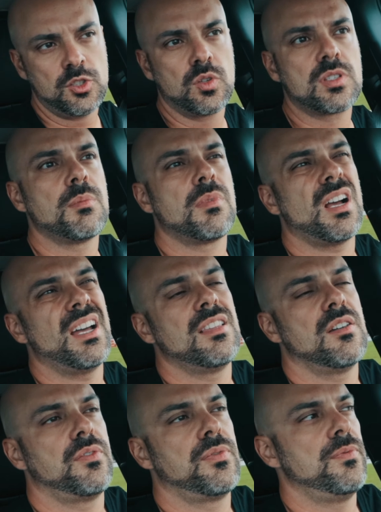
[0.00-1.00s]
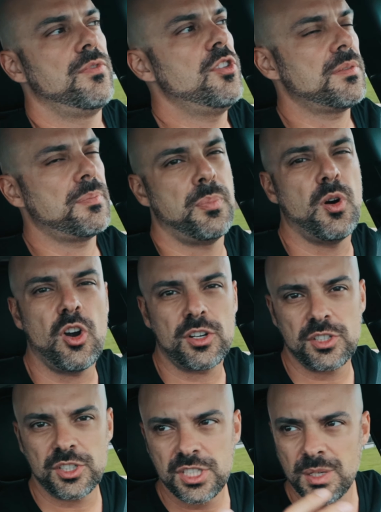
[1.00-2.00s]
do some kind of not
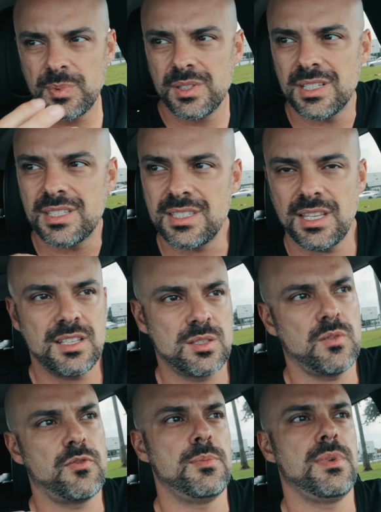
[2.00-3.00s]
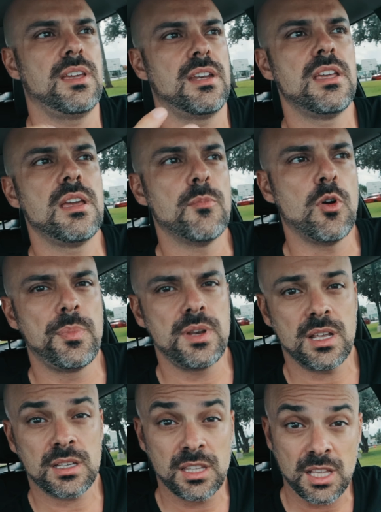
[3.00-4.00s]
partnership in the sense of me and him
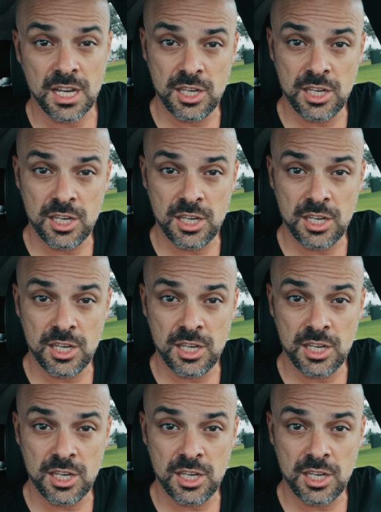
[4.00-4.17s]
opening a,